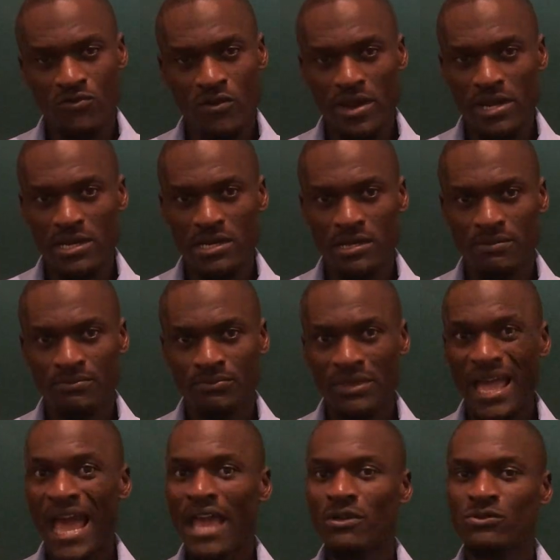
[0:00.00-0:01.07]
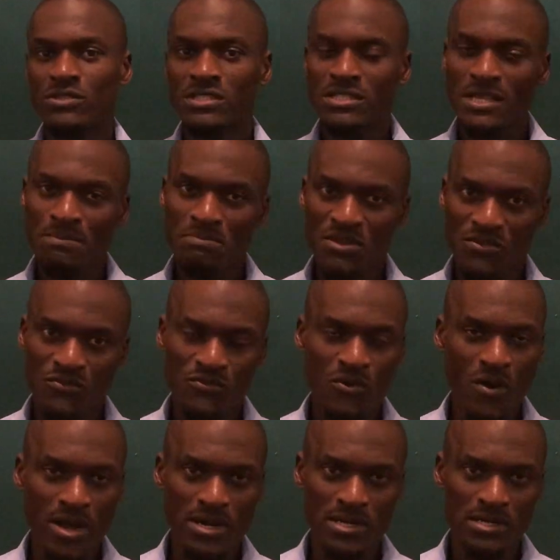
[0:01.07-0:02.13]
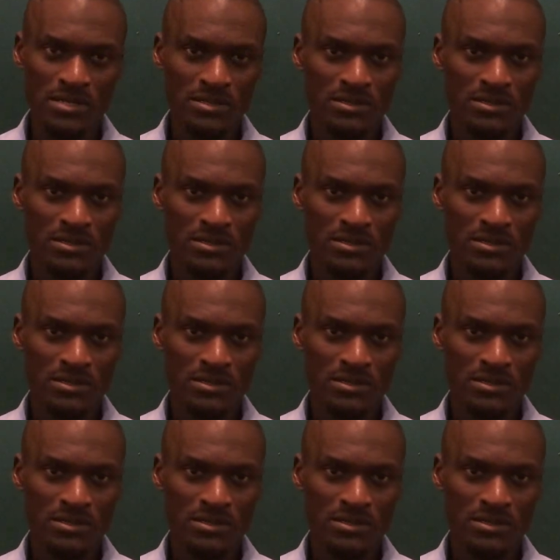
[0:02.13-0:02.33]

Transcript: forward? Are you stepping forward?